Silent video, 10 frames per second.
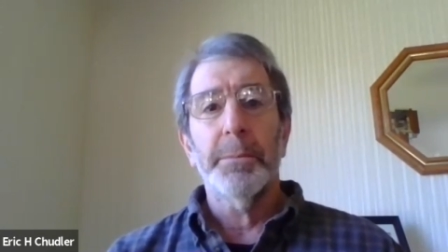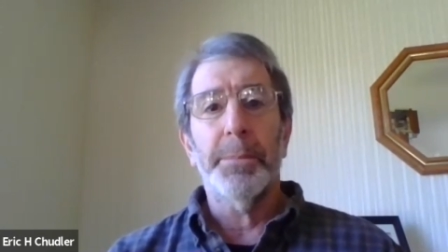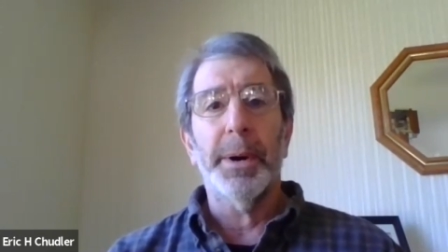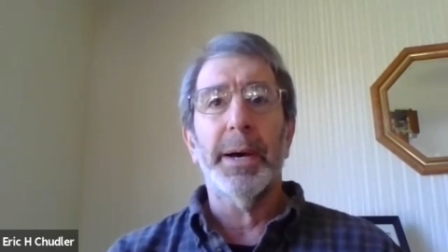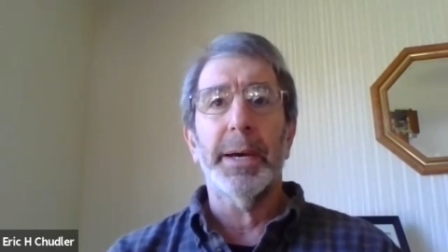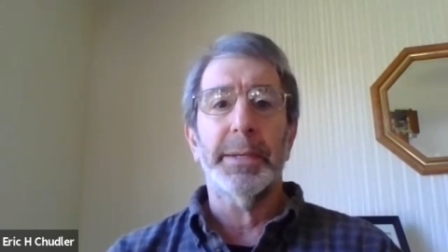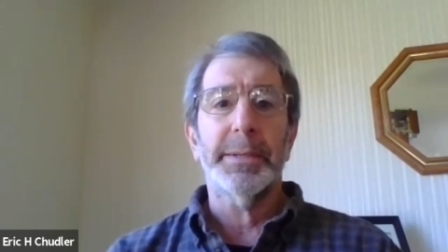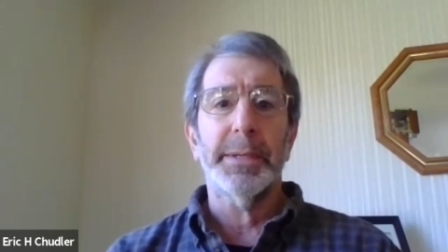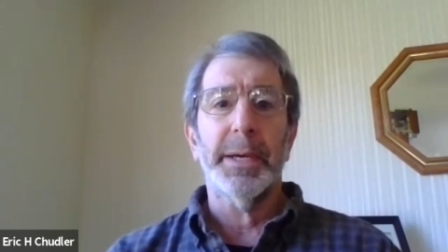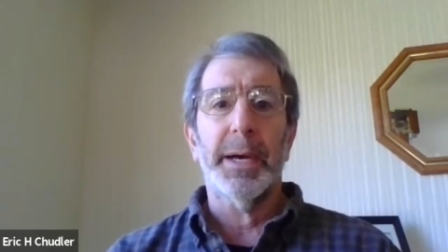
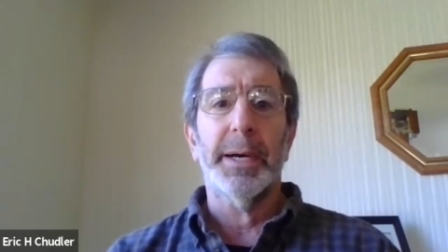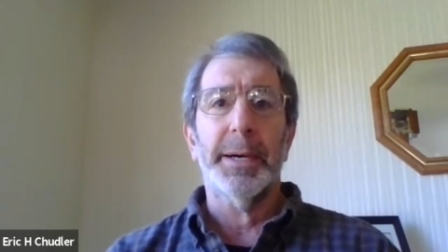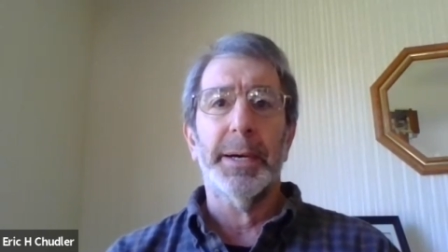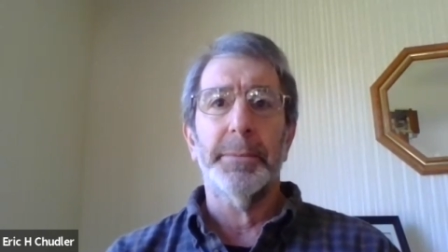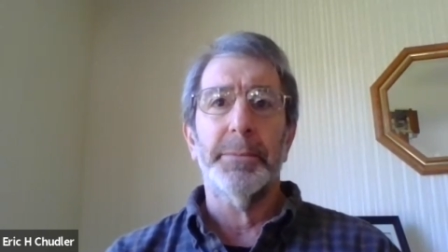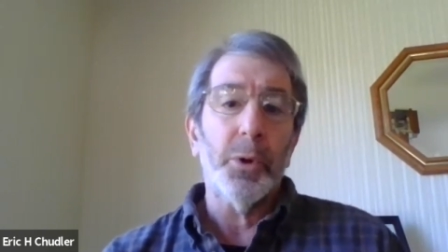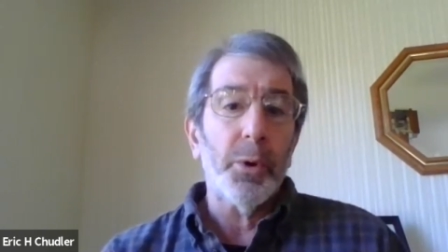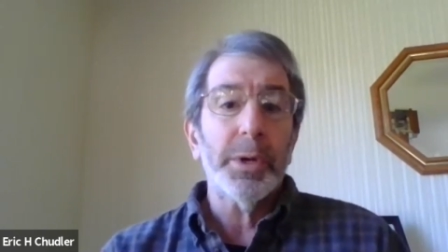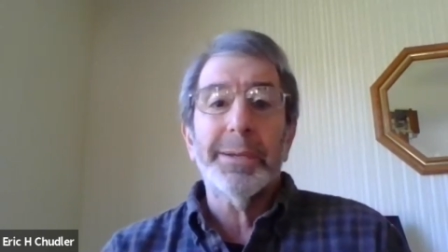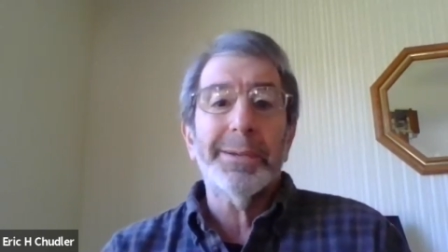but
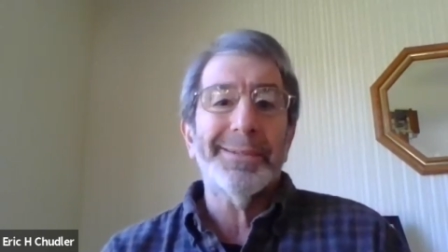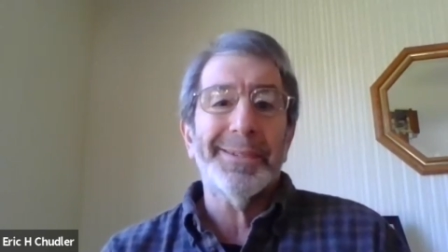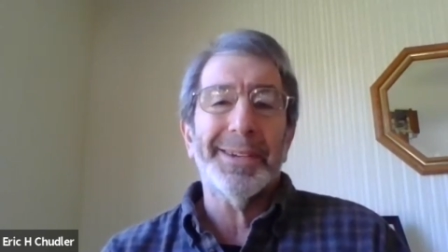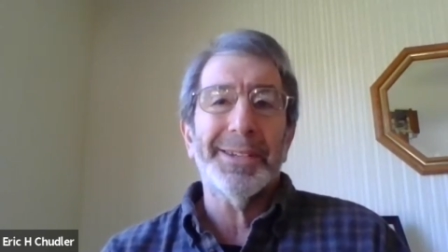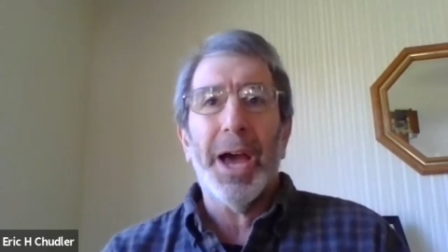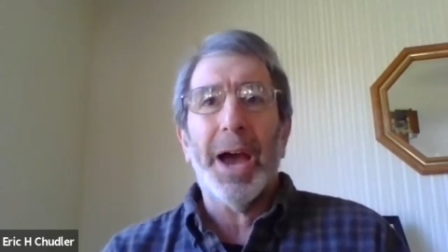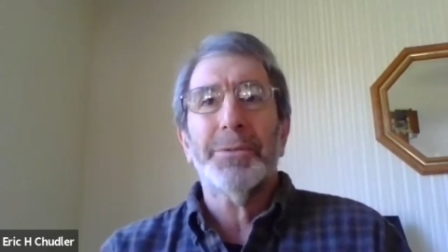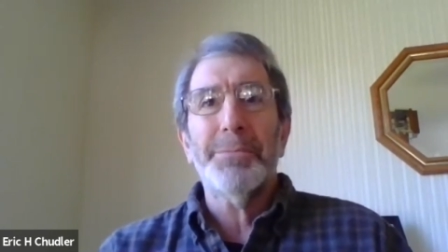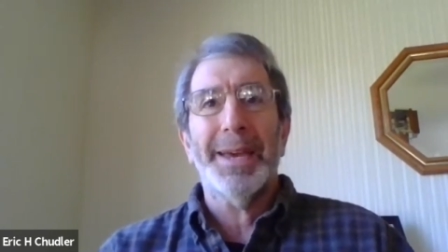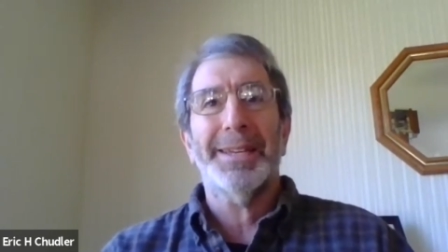you have to
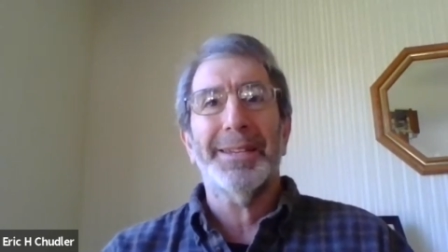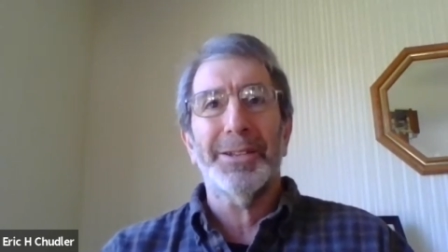make